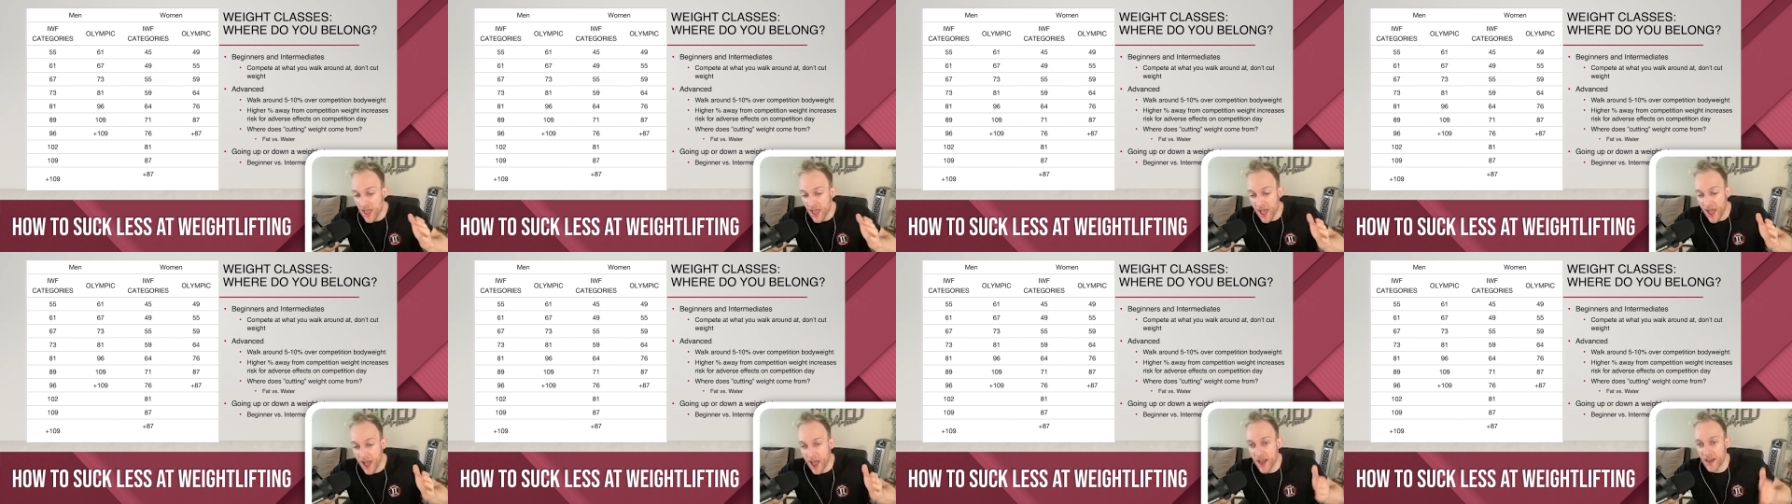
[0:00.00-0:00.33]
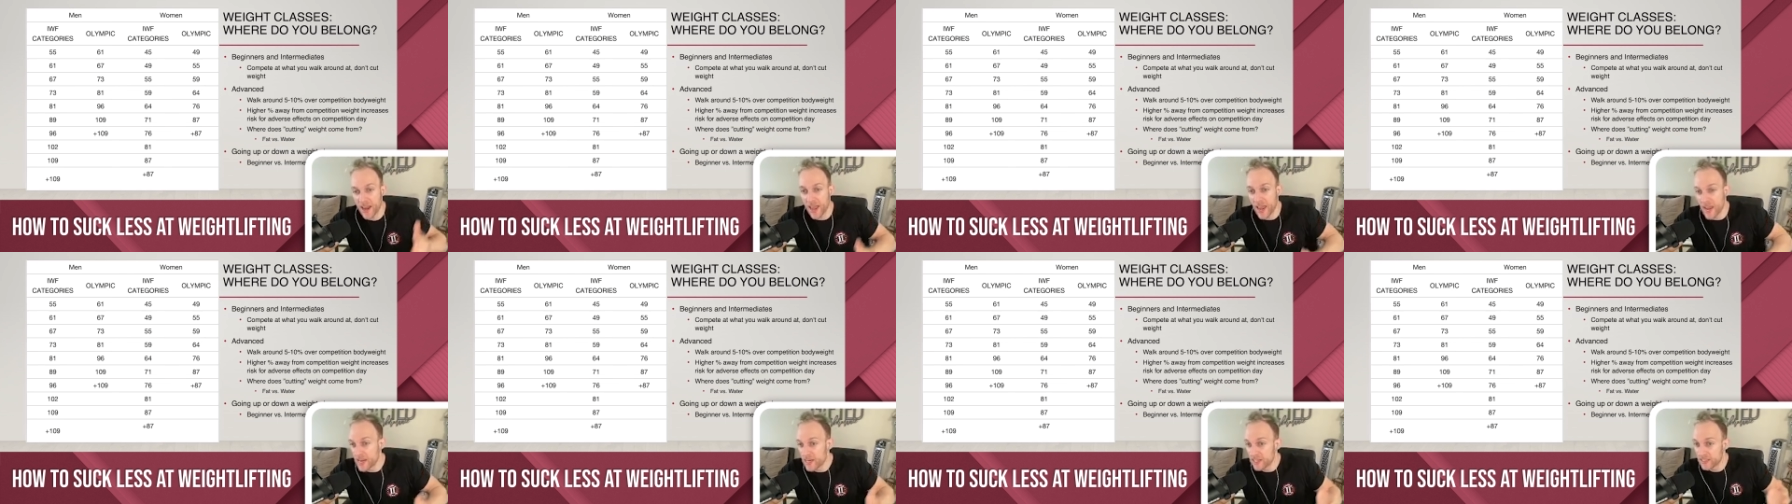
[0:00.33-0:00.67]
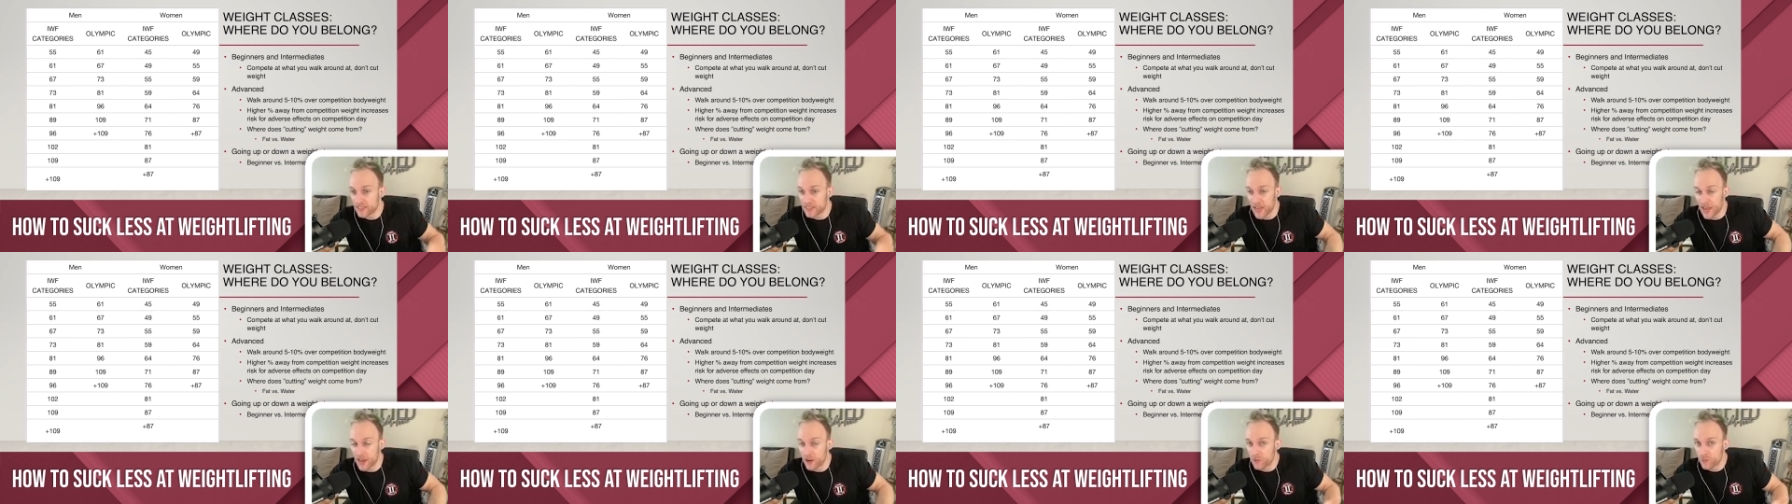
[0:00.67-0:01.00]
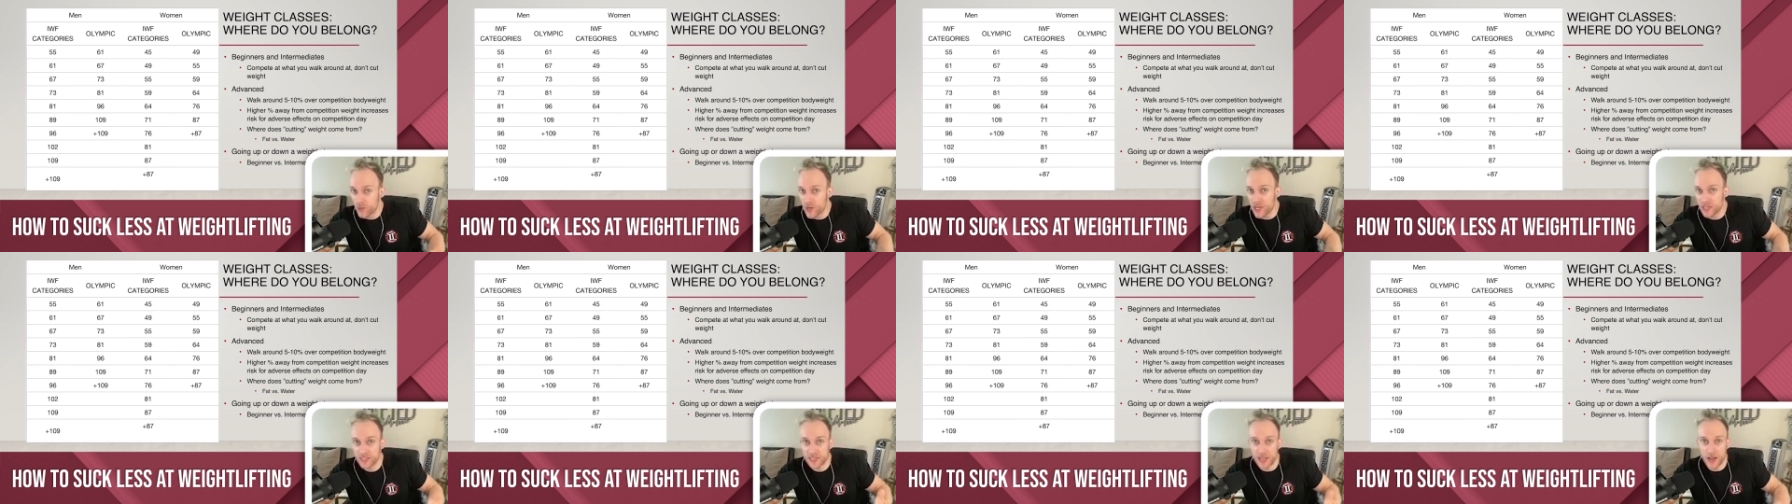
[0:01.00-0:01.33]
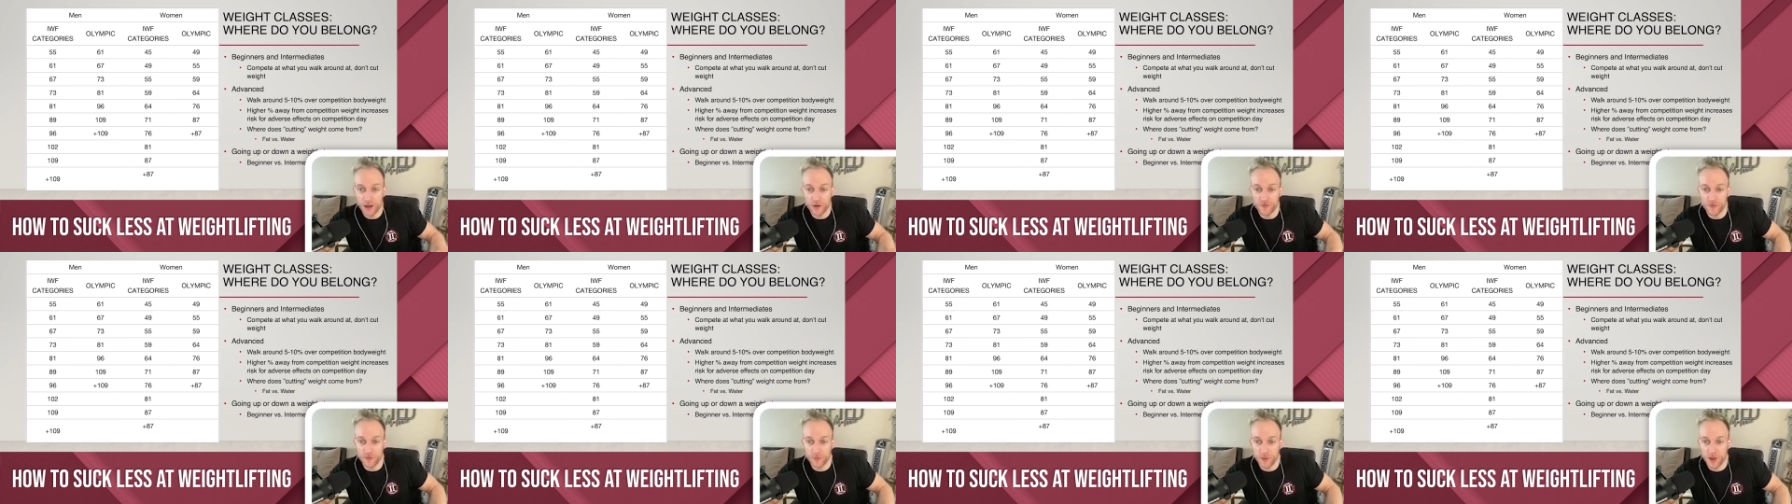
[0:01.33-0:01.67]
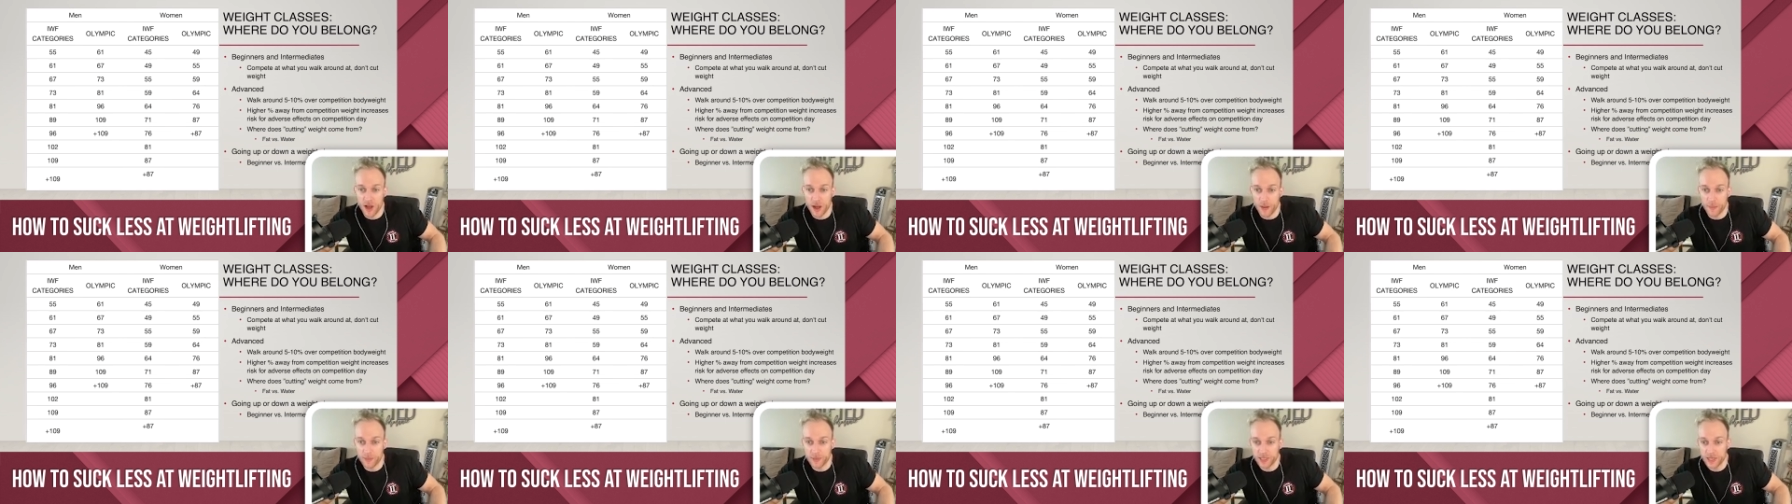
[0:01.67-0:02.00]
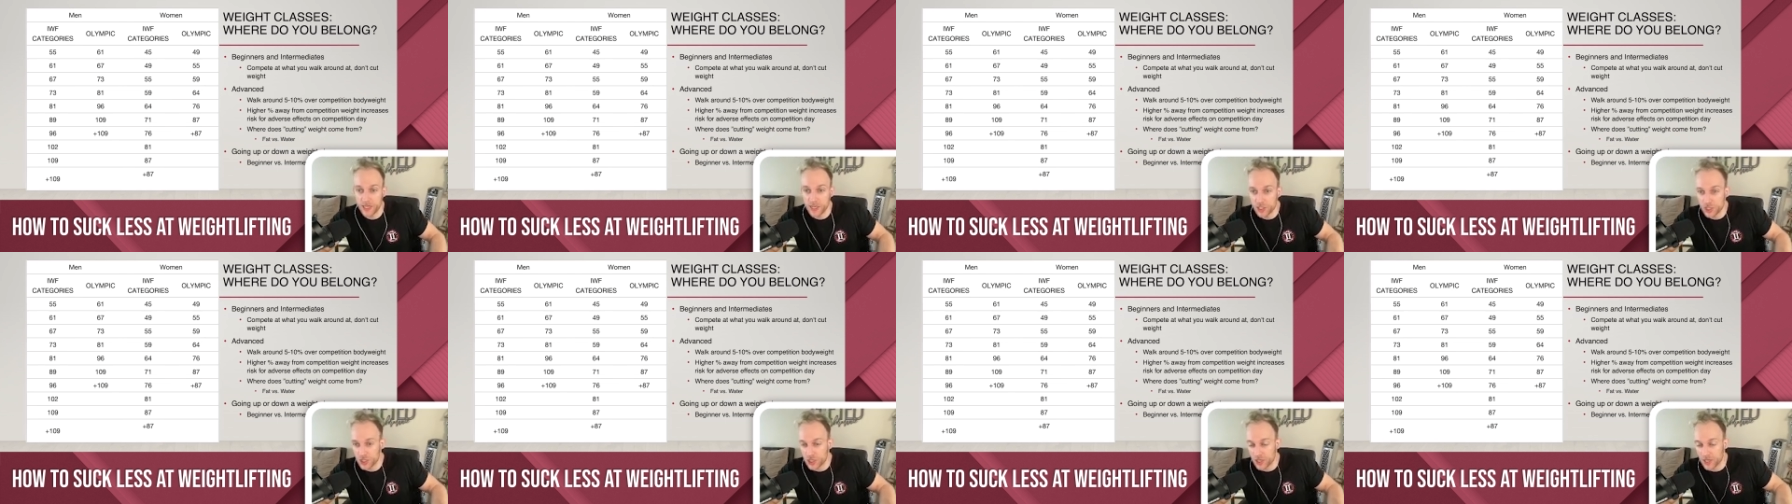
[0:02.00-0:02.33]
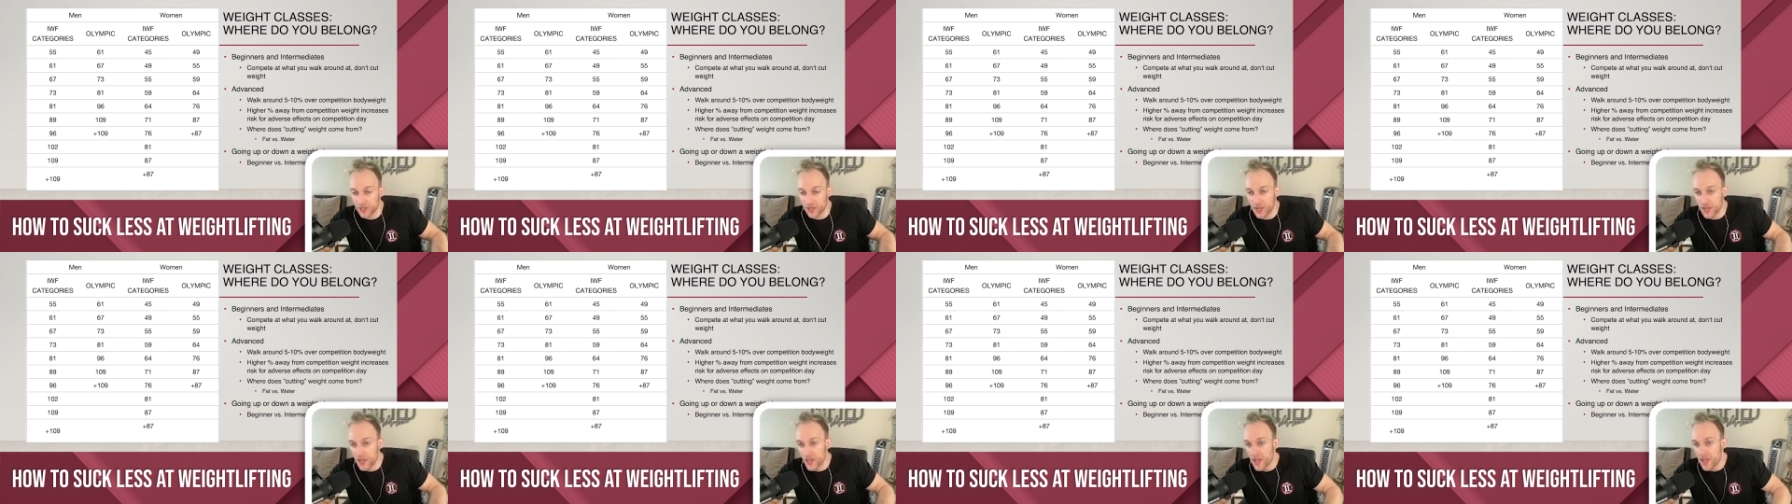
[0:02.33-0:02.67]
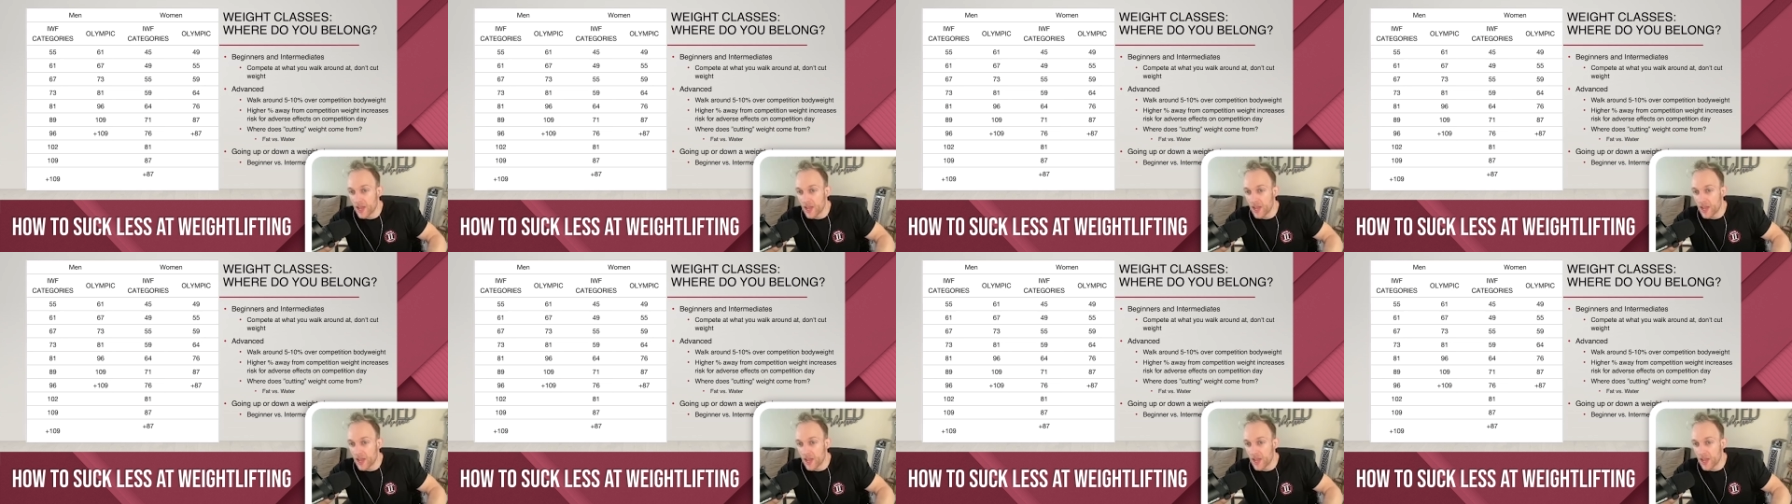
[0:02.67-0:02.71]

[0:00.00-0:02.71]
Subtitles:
at 8-10 weeks out from competition